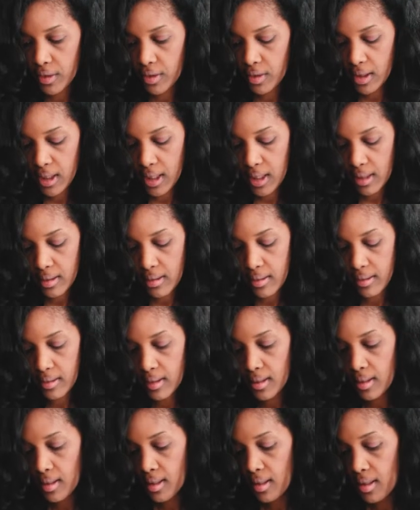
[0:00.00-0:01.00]
the kids.
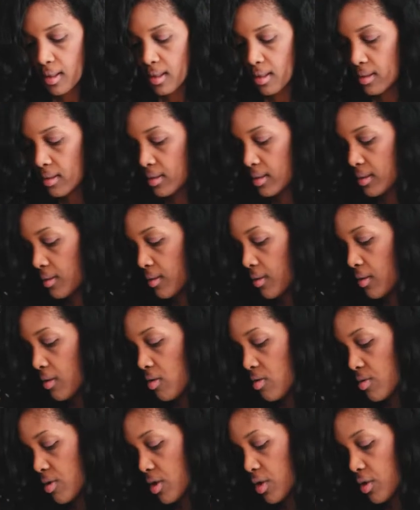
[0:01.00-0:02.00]

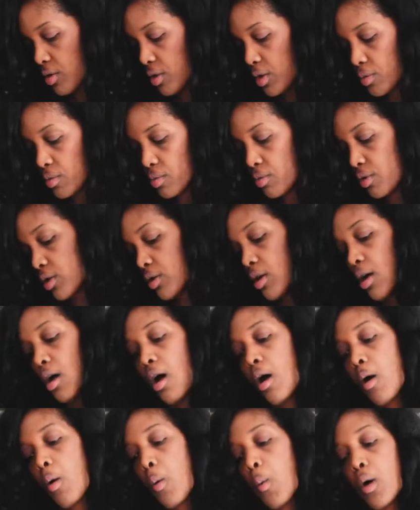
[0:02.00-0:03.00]
So you use
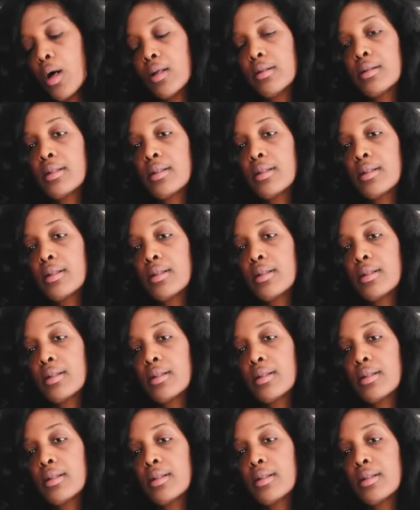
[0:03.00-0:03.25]
1